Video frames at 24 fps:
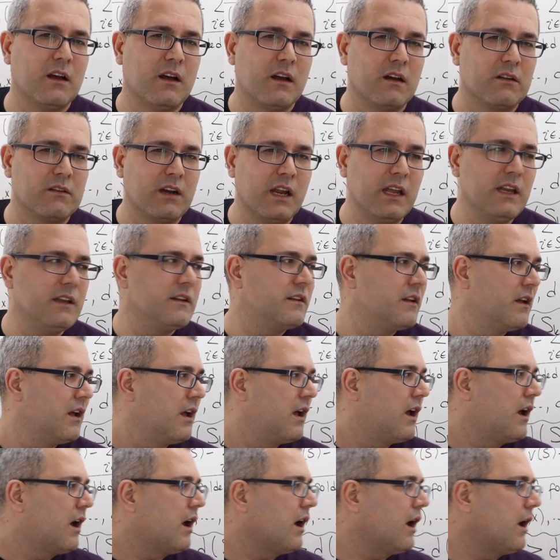All right?
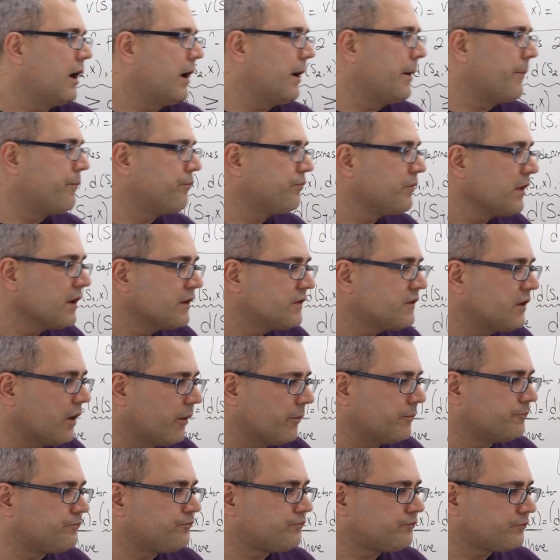
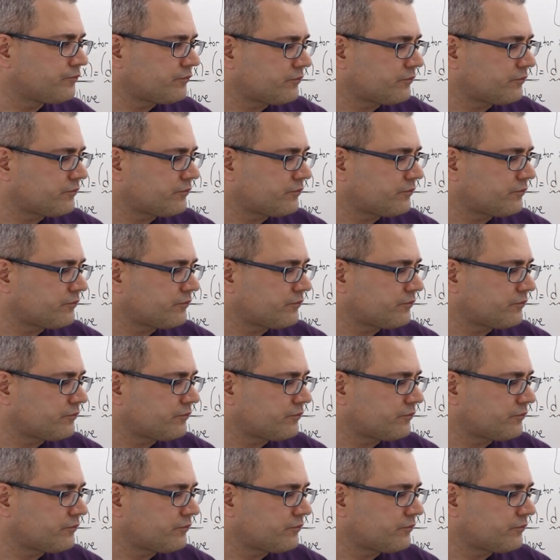So,